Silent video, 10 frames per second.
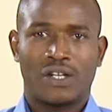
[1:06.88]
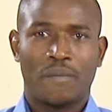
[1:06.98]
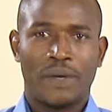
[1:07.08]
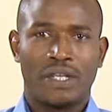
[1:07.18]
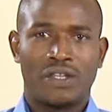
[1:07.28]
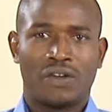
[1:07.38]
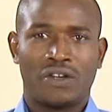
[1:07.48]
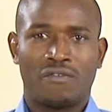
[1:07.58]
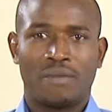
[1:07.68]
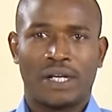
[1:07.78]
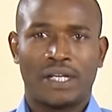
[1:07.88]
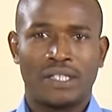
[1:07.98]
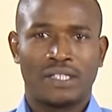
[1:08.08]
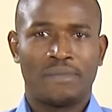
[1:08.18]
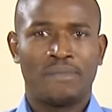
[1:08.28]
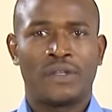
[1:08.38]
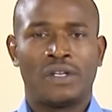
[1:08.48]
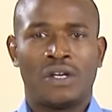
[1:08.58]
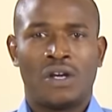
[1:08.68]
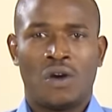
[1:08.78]
the domain theory of magnetism,
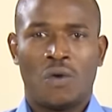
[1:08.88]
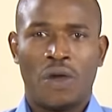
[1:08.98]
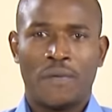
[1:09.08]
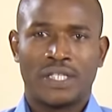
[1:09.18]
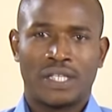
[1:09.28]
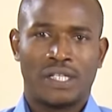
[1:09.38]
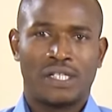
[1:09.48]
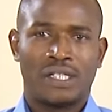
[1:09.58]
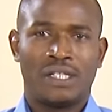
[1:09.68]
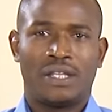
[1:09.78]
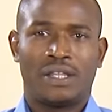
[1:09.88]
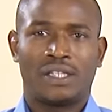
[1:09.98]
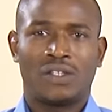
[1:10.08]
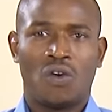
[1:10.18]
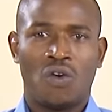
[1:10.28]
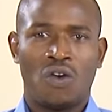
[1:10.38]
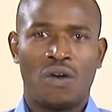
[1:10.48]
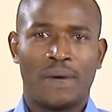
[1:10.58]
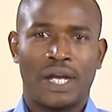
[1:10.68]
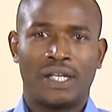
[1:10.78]
where we said that all
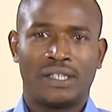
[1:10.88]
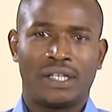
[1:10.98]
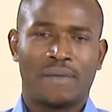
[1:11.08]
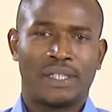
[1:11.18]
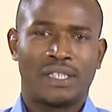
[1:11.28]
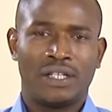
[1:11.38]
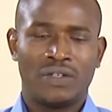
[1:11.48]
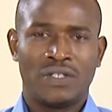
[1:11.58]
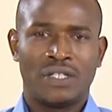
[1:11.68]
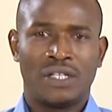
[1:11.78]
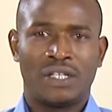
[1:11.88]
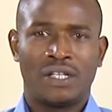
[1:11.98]
magnetic materials